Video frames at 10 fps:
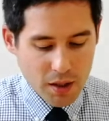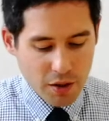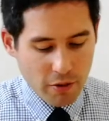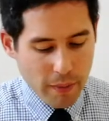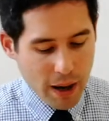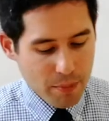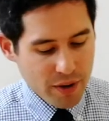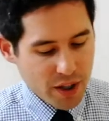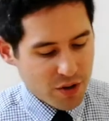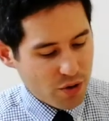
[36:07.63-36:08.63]
You remember
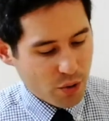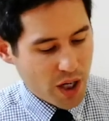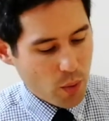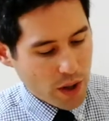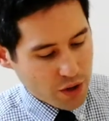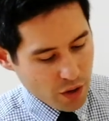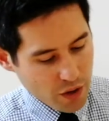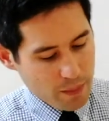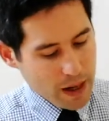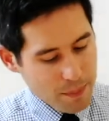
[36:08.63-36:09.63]
that story when John
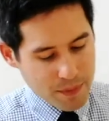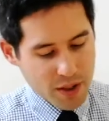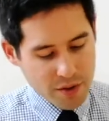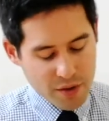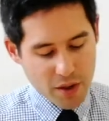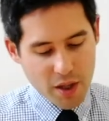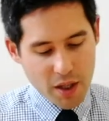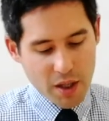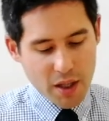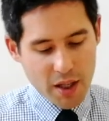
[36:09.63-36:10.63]
the Baptist
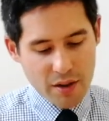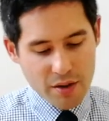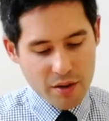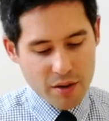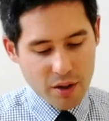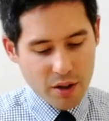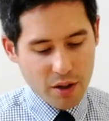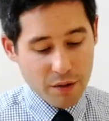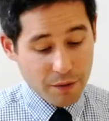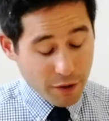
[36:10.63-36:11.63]
is
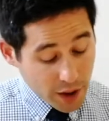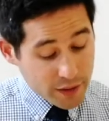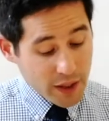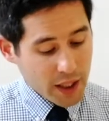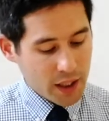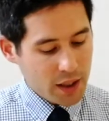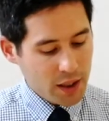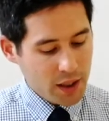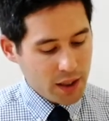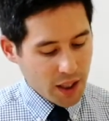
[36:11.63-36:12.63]
confronting
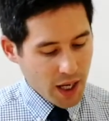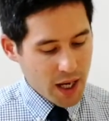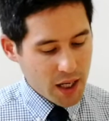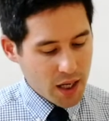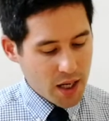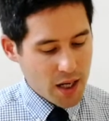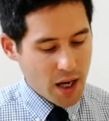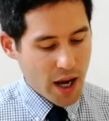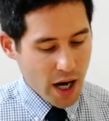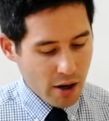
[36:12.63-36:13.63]
King
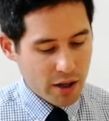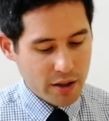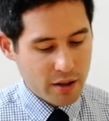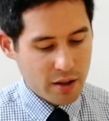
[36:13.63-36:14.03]
Herod